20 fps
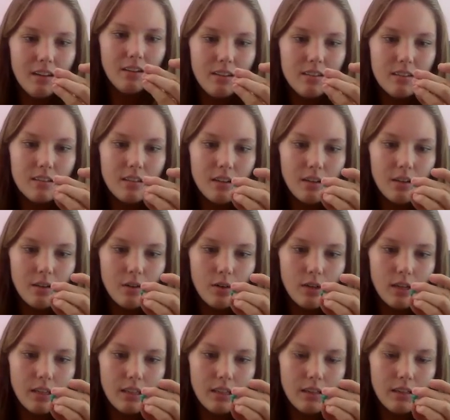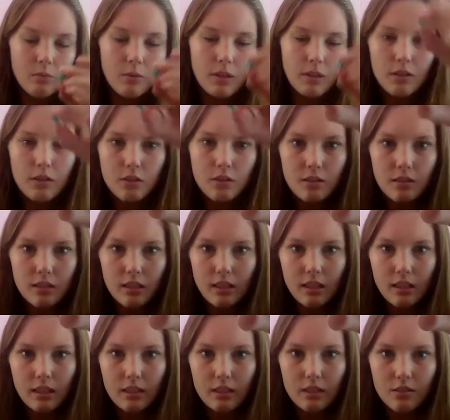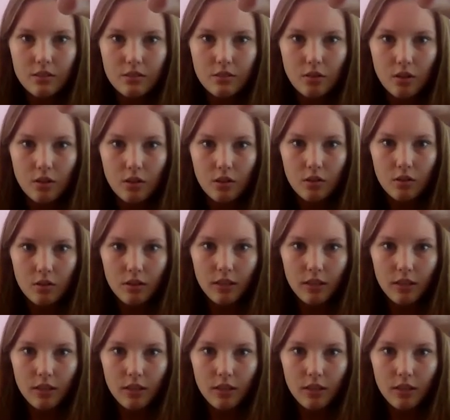So, and then we also see that it is dark